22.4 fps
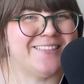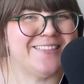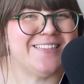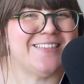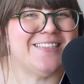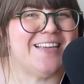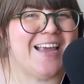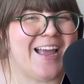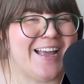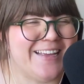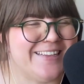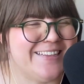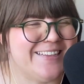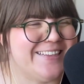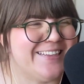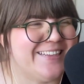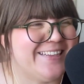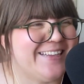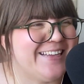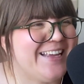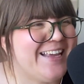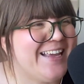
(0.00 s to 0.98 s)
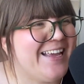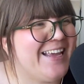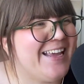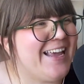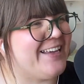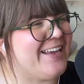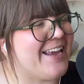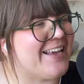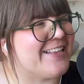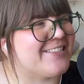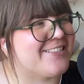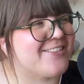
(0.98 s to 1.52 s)
Yeah,
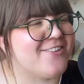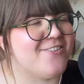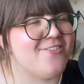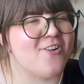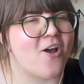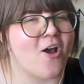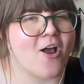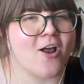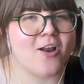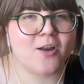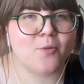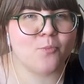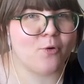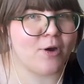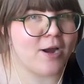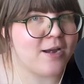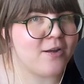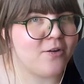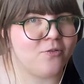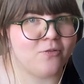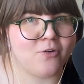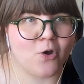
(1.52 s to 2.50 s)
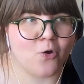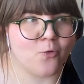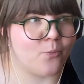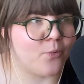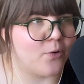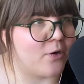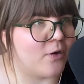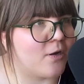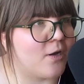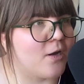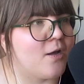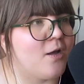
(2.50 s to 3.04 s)
it's not a brand new
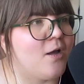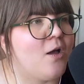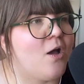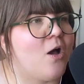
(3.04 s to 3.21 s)
notebook.